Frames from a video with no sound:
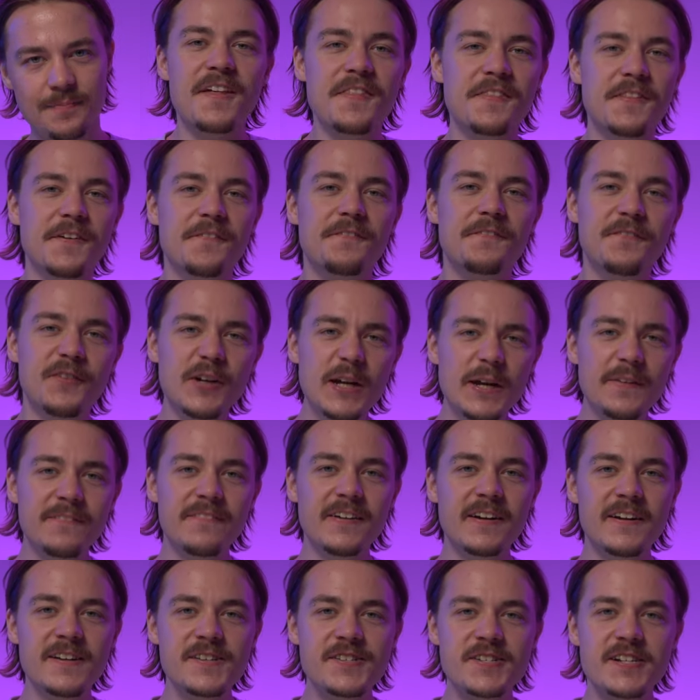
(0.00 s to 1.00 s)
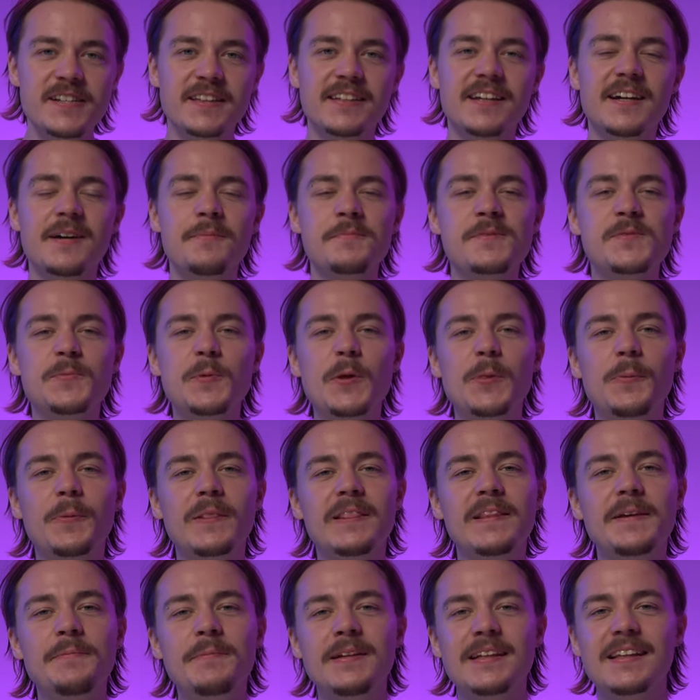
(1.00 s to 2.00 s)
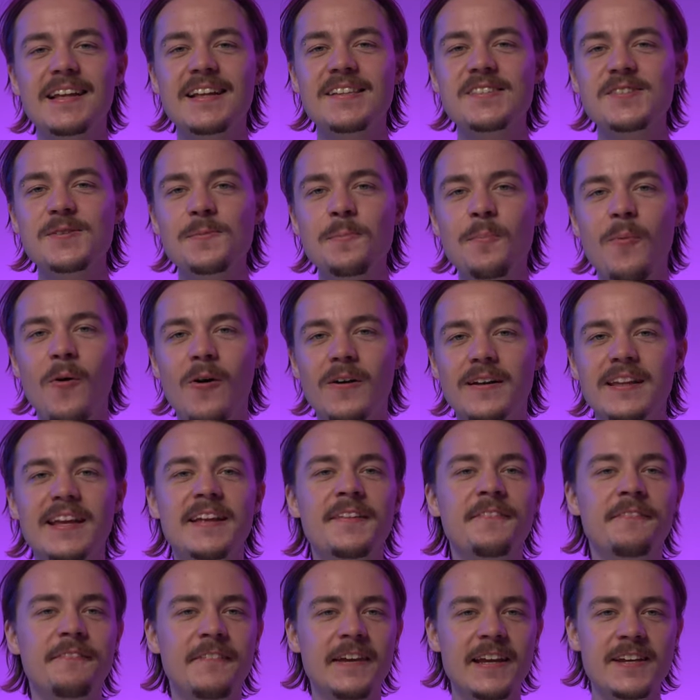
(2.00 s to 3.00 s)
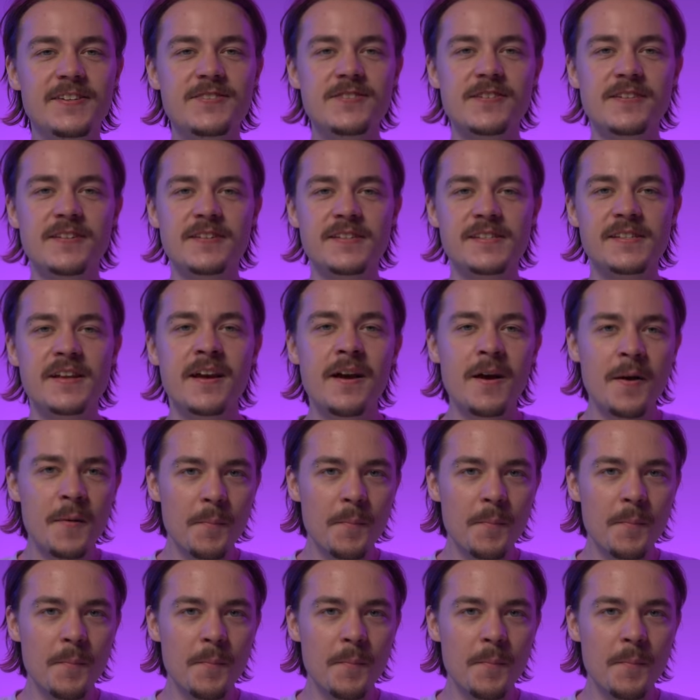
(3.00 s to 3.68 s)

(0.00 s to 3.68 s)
The free version comes with limited support and features,